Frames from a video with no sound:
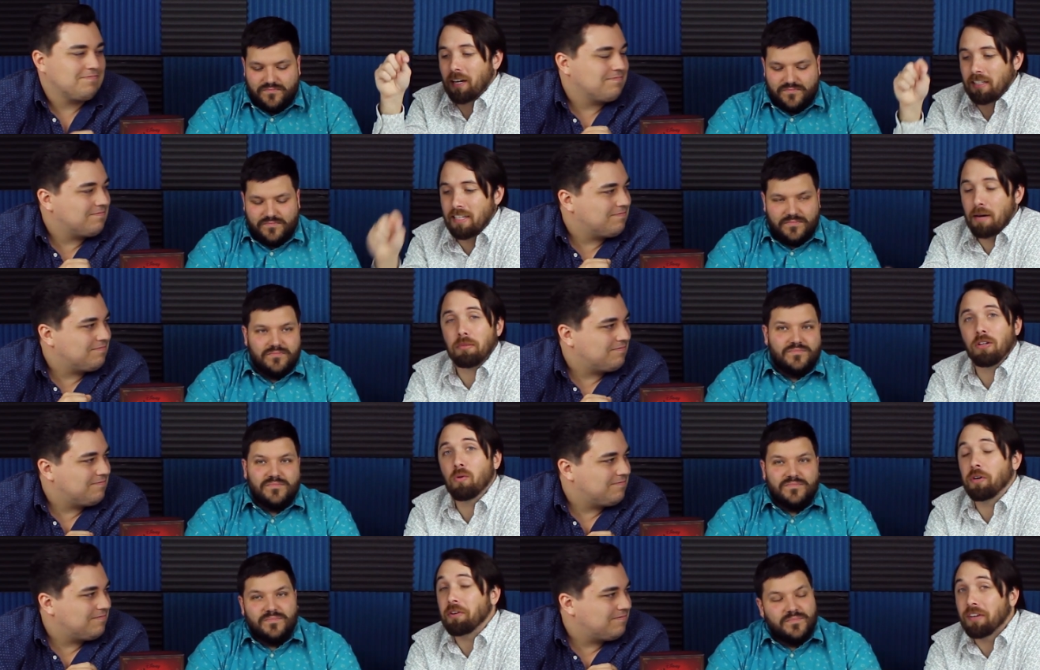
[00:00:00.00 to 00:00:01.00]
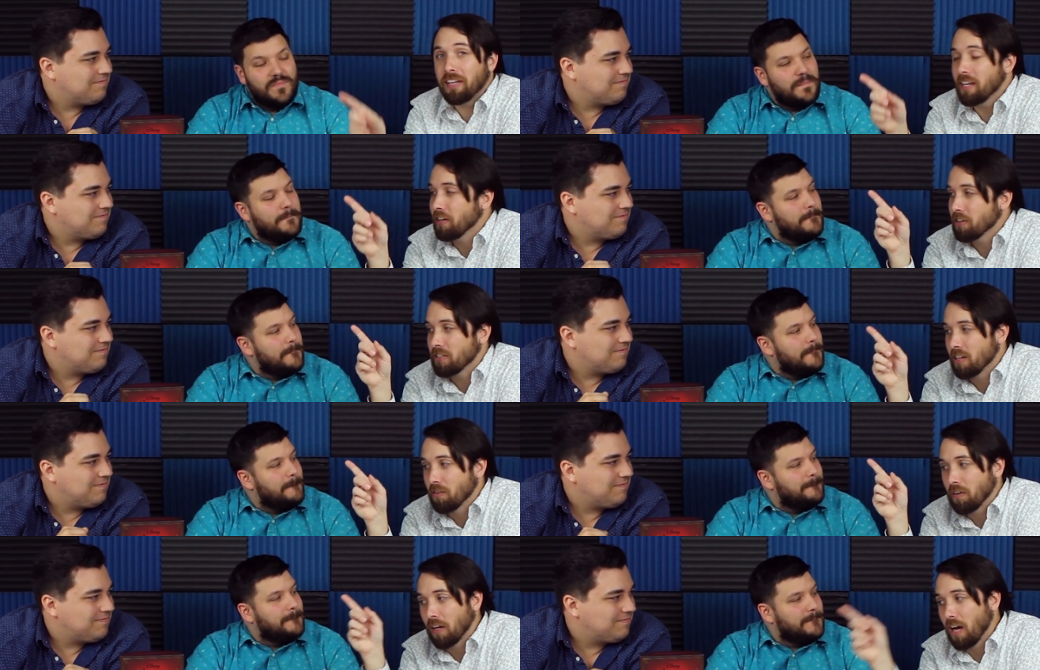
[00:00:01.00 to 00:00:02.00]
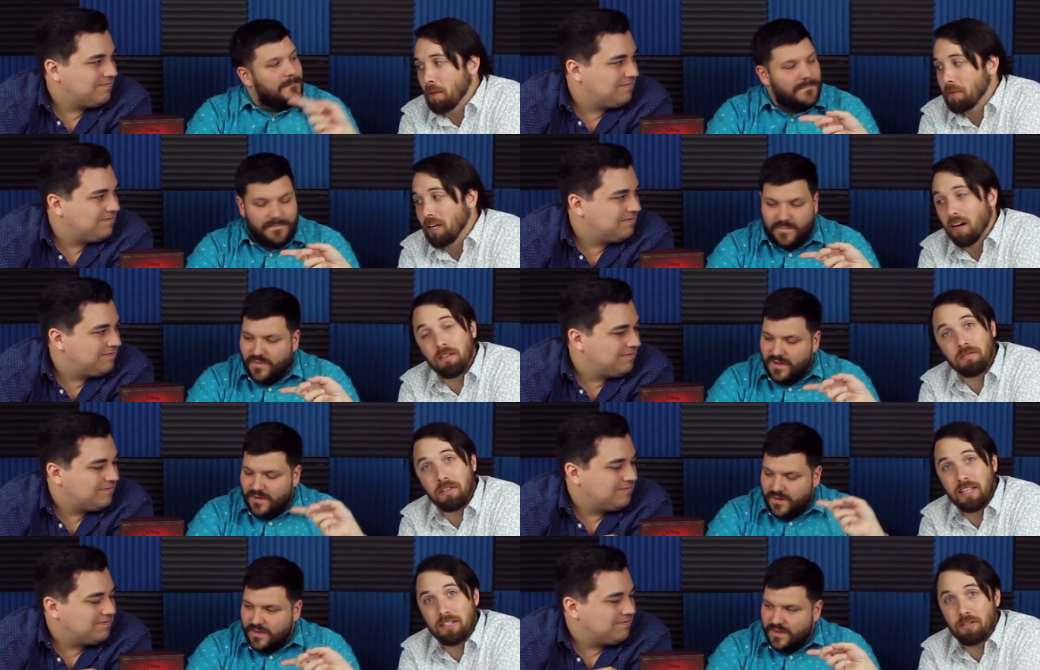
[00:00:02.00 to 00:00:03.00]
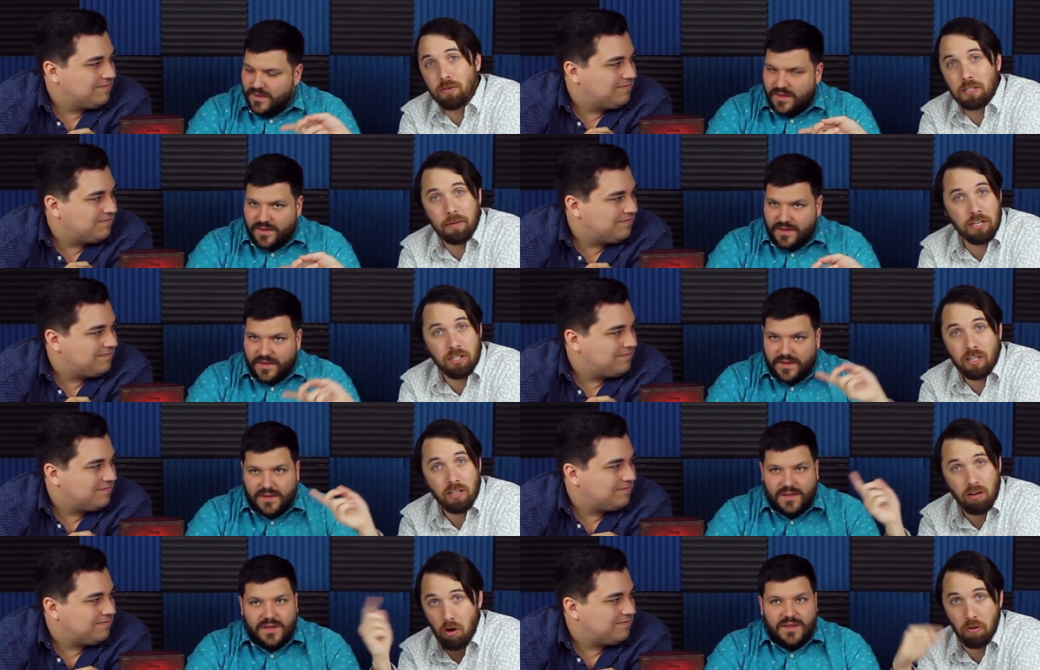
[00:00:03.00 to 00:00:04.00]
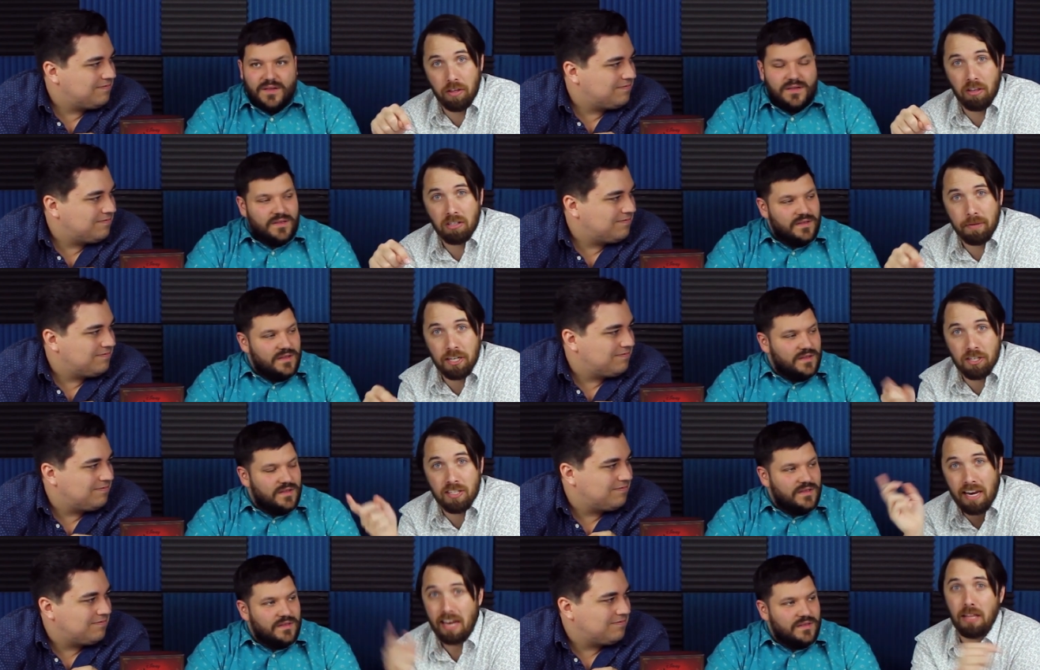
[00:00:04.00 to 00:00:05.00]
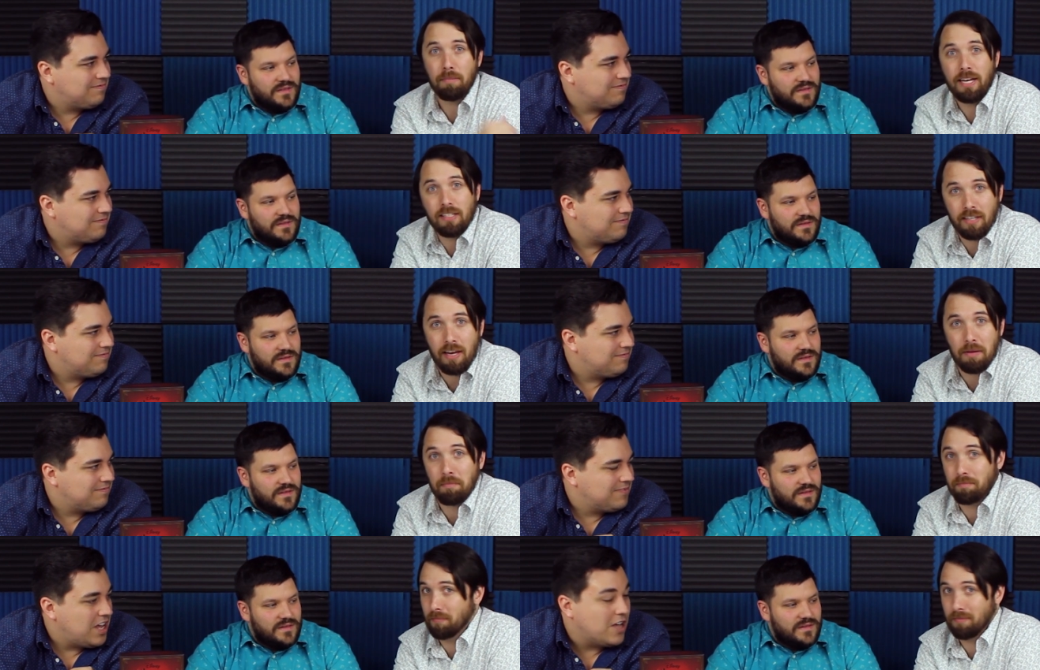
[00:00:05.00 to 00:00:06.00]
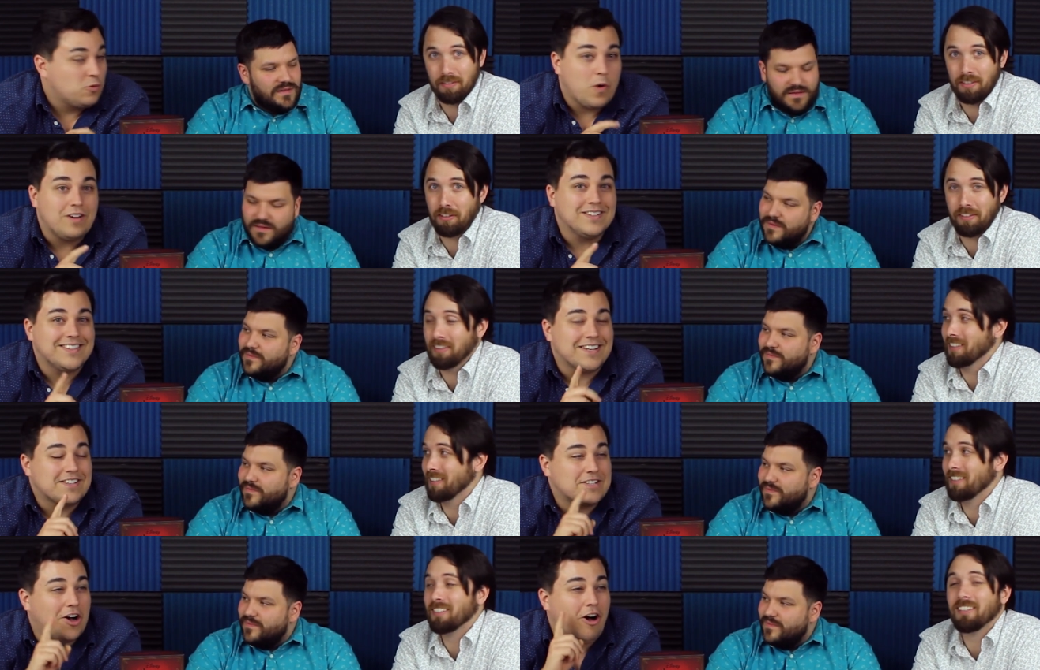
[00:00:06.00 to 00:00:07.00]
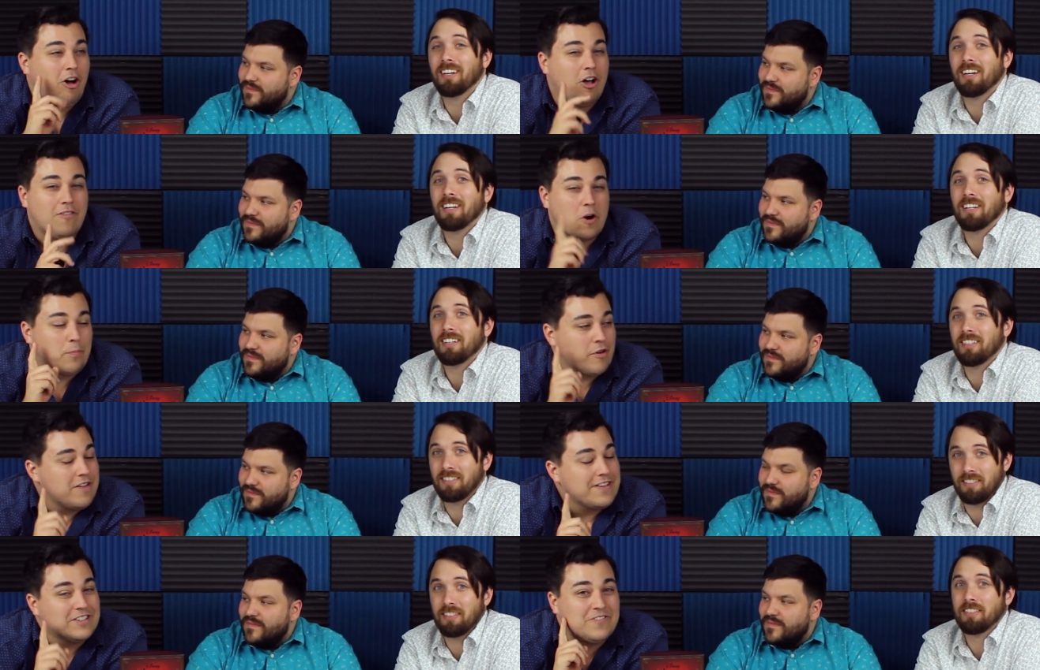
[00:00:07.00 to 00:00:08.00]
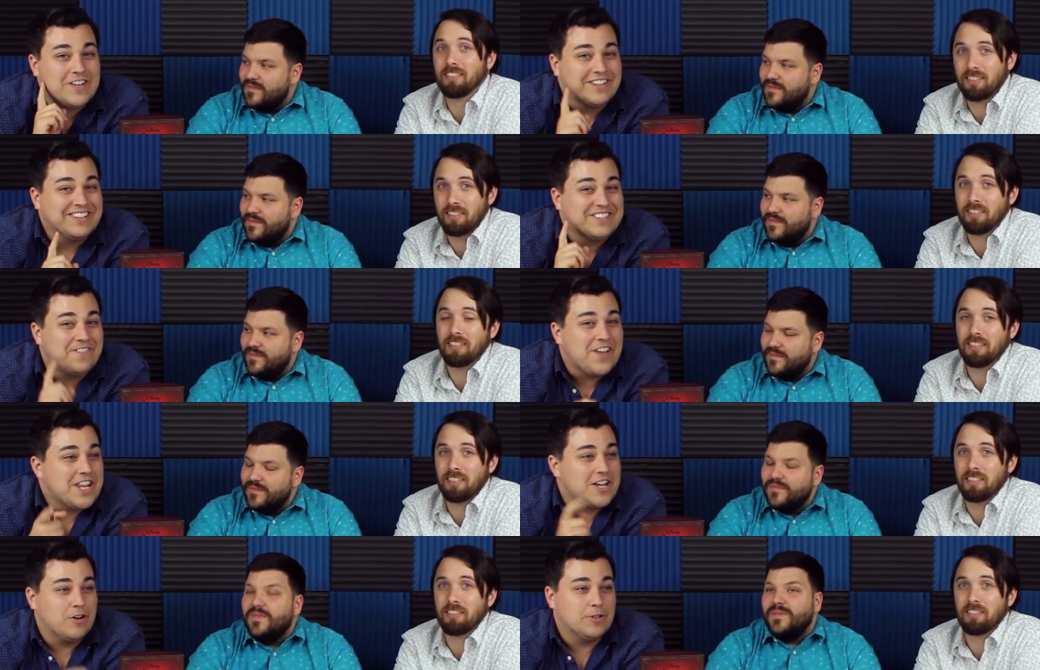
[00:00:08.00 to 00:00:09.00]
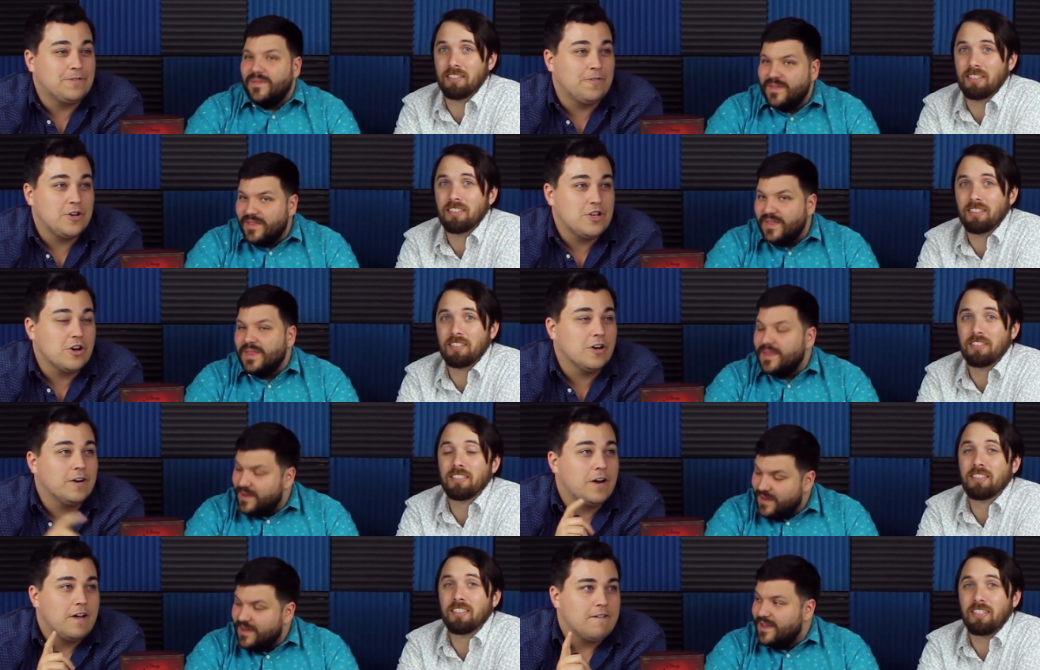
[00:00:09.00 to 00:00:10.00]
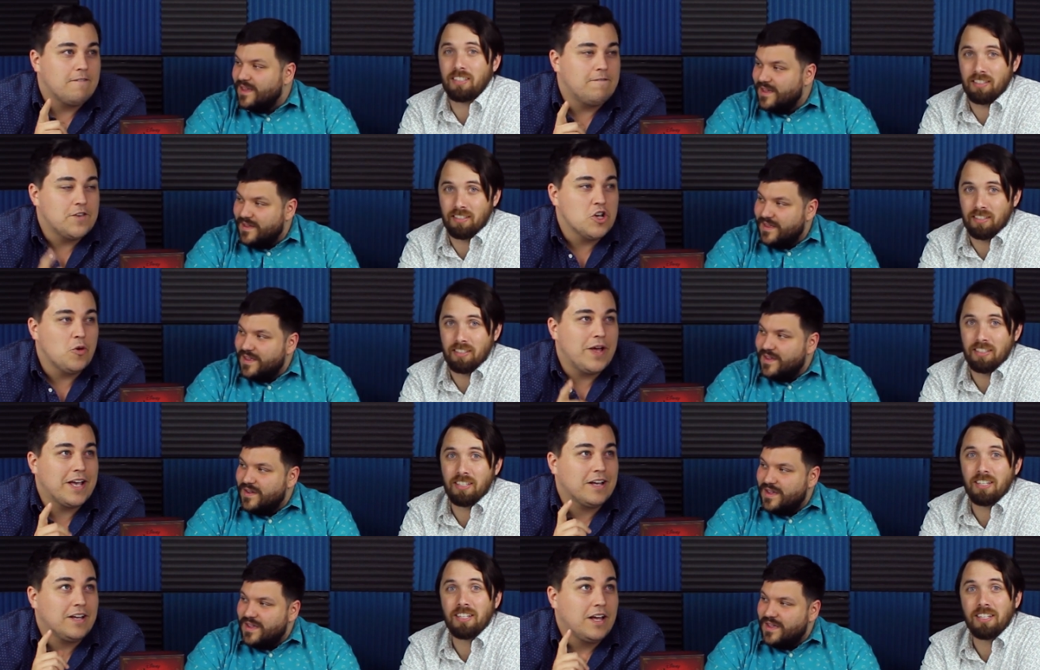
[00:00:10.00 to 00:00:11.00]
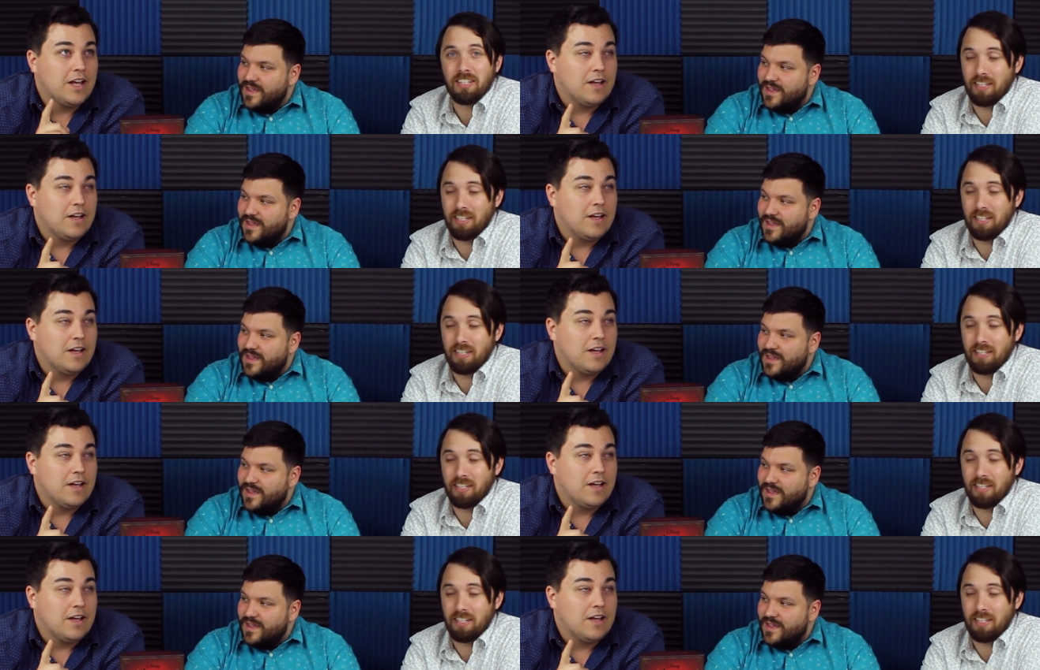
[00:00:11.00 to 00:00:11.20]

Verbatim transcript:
Speaker 1: box down below where you can get yourself a copy of this new expansion, all the other expansions, and the base game.
Speaker 2: As well as links to all of our previous villainous videos for your viewing